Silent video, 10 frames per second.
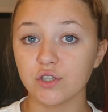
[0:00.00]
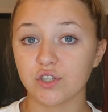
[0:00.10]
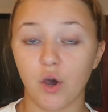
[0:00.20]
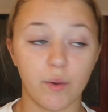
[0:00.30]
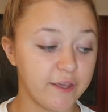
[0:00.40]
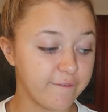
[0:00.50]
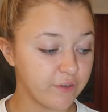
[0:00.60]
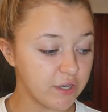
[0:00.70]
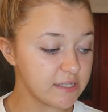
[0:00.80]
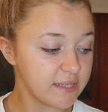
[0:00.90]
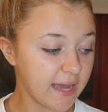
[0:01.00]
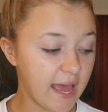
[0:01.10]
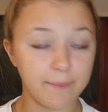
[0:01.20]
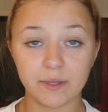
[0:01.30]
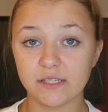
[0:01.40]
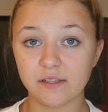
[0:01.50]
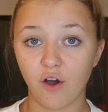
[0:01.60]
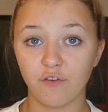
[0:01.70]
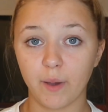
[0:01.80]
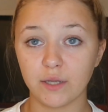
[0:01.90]
So the first thing I'm going to
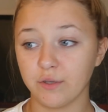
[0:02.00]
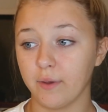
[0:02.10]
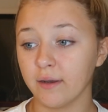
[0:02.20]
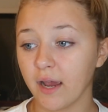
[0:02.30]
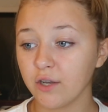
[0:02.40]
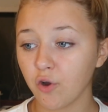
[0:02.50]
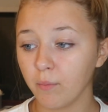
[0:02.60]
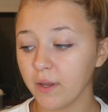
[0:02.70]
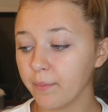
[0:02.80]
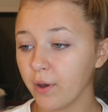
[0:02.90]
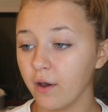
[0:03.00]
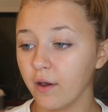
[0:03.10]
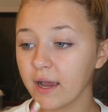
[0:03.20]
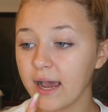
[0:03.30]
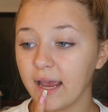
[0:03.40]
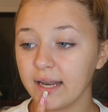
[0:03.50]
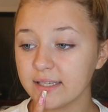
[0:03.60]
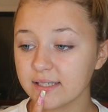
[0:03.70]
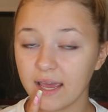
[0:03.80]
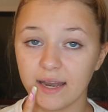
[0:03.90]
start off by doing, I normally put Kylie
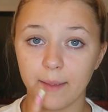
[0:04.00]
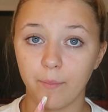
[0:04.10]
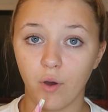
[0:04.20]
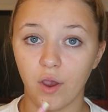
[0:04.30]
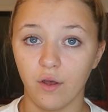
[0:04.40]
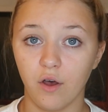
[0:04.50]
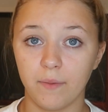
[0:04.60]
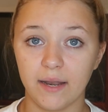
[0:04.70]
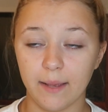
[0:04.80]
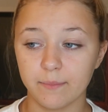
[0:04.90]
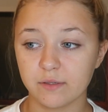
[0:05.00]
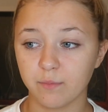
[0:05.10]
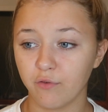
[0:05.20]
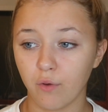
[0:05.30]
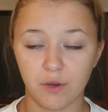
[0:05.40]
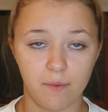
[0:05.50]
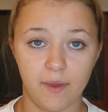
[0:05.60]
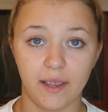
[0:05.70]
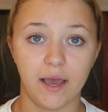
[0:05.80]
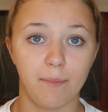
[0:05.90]
Skin Lip Oil on my lips before I do my
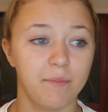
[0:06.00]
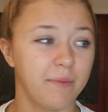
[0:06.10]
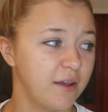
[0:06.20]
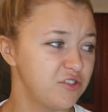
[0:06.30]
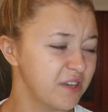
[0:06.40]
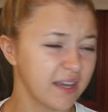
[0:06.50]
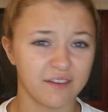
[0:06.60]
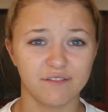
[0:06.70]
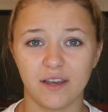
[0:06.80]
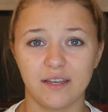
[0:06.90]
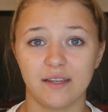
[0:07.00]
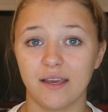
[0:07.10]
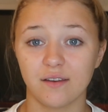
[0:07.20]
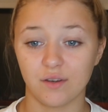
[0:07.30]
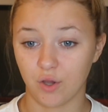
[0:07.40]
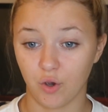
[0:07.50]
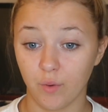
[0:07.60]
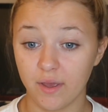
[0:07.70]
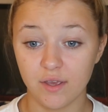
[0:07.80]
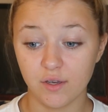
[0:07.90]
makeup, but do you think I can find it? No.